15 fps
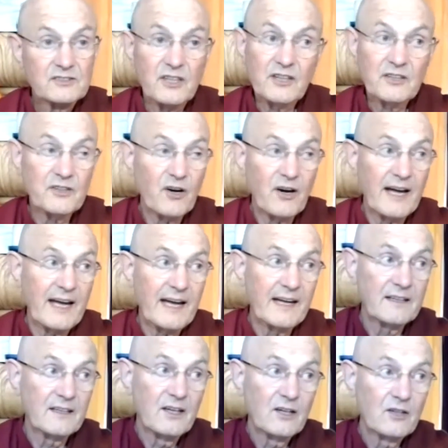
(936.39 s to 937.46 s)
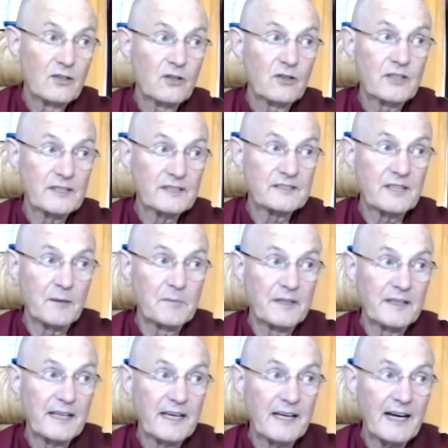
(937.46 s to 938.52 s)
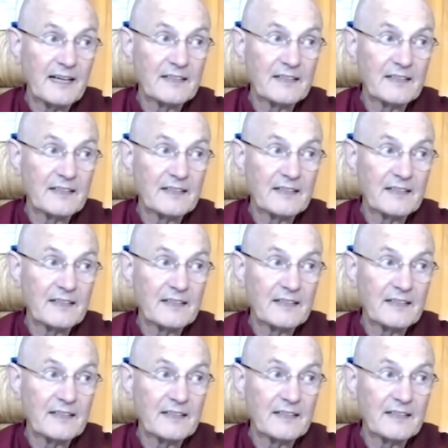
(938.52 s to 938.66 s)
turn your head, look at somebody